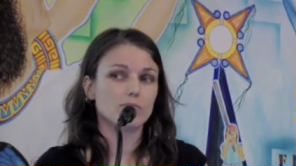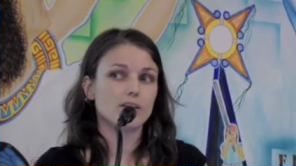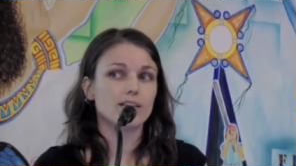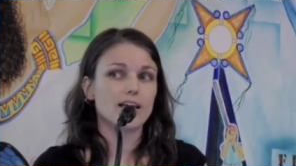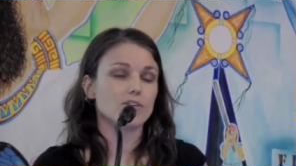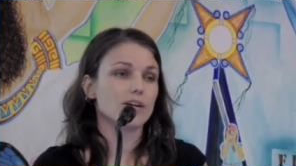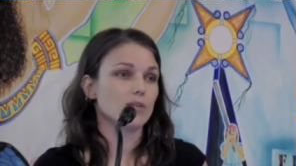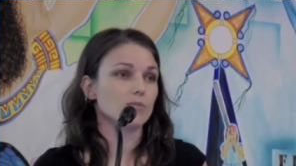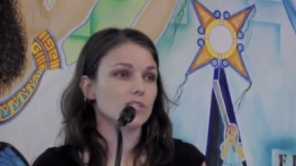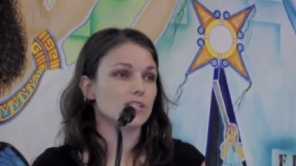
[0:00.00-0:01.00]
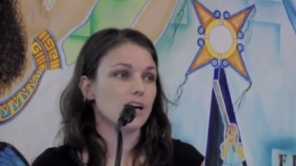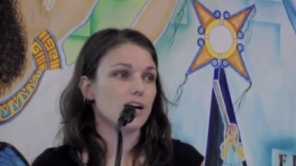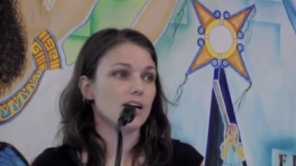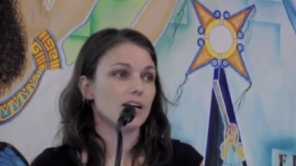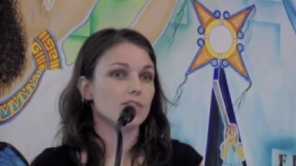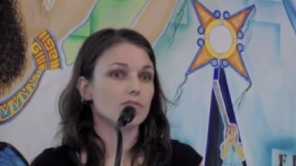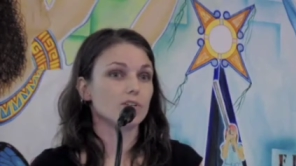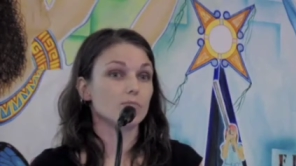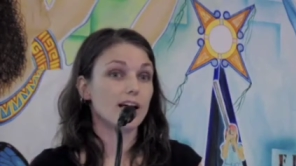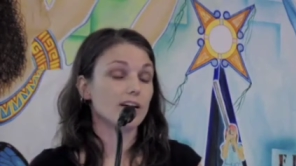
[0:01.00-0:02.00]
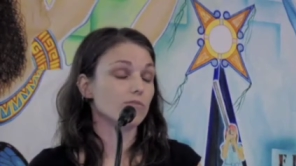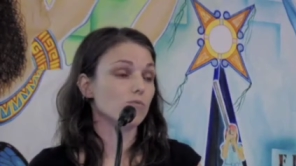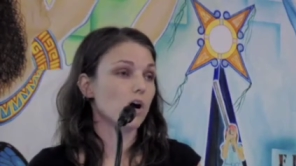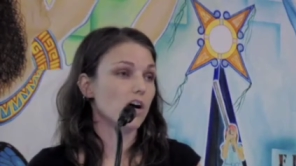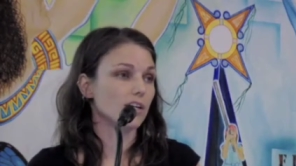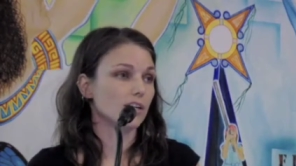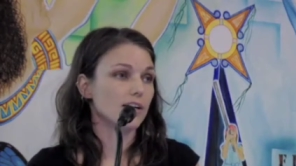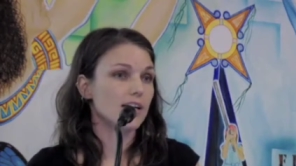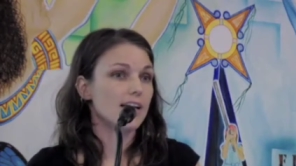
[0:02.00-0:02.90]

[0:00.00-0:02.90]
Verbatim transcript: let your animals die from lack of water,